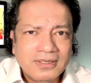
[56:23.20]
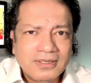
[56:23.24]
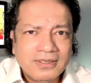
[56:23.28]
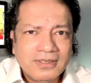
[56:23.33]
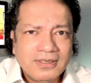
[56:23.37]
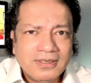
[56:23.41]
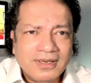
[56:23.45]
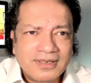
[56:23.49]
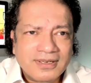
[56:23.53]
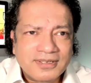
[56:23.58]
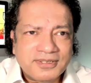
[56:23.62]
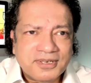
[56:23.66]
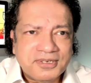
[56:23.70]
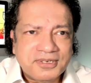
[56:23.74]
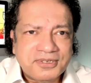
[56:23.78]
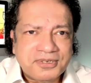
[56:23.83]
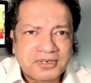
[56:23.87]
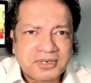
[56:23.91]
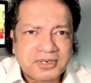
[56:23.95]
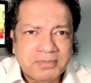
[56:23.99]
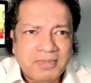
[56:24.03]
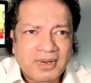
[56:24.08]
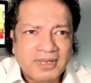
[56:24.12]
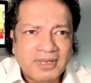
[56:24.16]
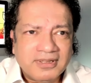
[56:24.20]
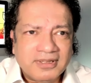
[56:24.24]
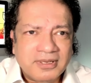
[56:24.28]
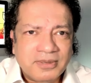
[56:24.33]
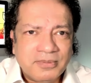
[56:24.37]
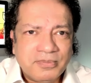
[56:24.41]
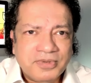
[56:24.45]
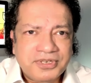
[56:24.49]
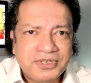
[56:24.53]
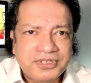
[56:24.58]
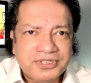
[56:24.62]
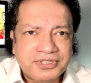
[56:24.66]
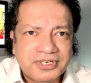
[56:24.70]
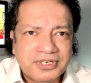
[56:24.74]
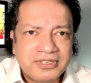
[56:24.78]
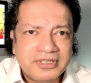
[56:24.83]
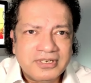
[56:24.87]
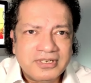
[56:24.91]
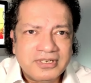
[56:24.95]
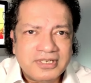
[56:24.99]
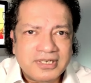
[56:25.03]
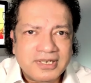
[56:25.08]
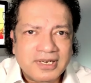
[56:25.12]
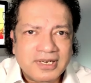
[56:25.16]
Once I talk about them with
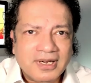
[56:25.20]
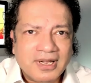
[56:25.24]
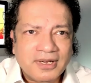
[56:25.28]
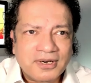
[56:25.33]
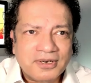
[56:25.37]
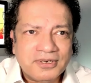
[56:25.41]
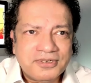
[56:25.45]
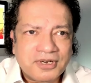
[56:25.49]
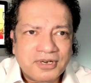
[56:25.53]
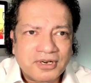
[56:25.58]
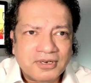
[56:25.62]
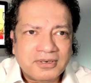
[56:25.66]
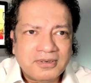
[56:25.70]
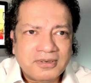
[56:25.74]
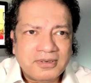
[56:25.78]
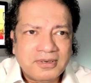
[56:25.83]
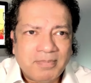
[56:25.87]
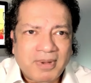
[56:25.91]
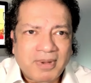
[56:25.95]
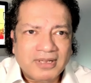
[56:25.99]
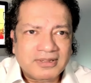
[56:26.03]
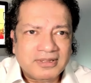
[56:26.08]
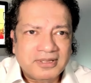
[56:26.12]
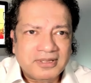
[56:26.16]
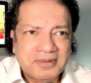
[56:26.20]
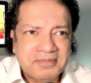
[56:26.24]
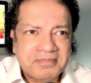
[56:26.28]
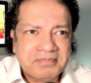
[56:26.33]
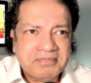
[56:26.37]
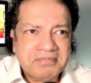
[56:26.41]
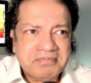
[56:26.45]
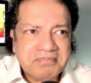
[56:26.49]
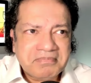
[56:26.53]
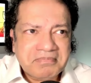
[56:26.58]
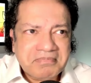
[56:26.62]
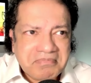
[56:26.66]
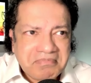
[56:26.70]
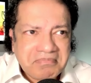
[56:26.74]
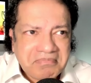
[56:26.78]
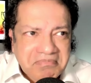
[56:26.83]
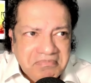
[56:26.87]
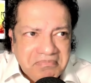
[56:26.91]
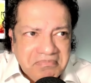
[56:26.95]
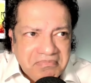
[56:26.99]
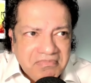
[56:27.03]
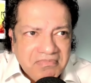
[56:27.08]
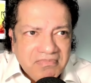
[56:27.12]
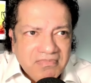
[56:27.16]
certainty, I don't talk about them,
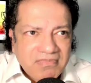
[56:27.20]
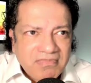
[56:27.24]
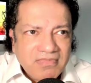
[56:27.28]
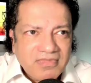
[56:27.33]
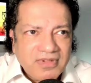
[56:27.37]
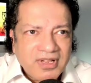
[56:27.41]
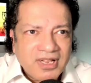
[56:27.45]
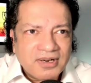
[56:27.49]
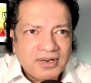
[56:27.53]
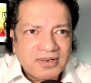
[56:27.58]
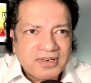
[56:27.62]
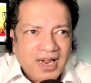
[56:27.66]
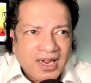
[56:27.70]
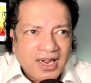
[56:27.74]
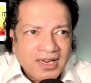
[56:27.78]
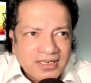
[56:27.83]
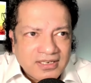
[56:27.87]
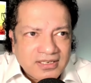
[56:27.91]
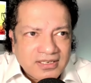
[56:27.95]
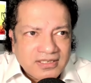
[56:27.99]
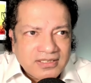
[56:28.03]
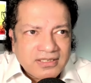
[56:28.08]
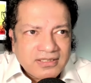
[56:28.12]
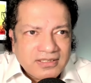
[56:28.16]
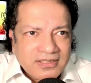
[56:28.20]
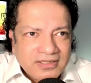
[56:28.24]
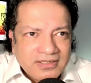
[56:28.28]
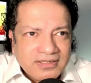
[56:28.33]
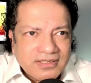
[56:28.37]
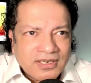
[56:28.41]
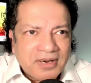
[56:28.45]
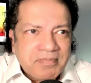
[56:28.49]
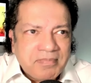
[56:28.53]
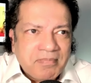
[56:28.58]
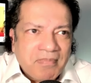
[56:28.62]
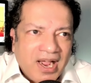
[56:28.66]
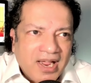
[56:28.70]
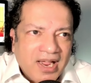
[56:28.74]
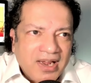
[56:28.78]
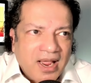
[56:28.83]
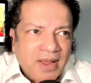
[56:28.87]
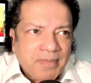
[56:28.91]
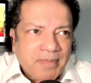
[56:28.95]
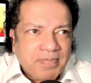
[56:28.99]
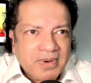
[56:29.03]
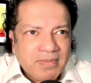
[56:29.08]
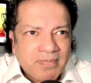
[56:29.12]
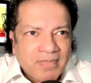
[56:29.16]
you know, kind of, it might
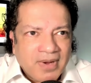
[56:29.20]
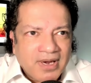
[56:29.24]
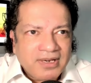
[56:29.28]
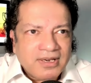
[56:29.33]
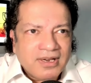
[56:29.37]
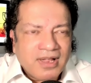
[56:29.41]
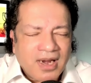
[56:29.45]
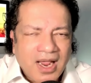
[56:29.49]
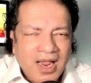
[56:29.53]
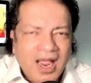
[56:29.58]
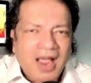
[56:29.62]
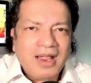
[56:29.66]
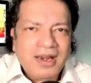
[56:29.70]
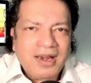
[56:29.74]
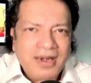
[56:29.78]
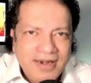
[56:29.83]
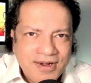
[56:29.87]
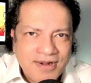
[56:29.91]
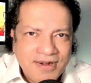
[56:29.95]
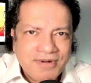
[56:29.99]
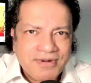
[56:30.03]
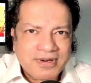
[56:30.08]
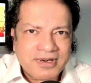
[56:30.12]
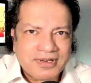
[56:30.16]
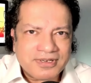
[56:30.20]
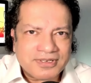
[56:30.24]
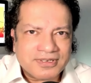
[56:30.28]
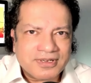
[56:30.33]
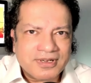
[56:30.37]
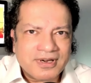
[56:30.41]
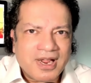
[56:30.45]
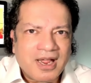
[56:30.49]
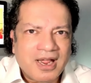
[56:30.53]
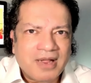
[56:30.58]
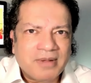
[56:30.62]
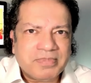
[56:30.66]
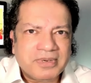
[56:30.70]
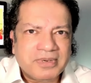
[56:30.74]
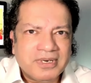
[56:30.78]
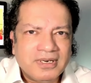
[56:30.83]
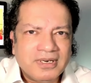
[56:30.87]
happen, might not. I know it is going to happen.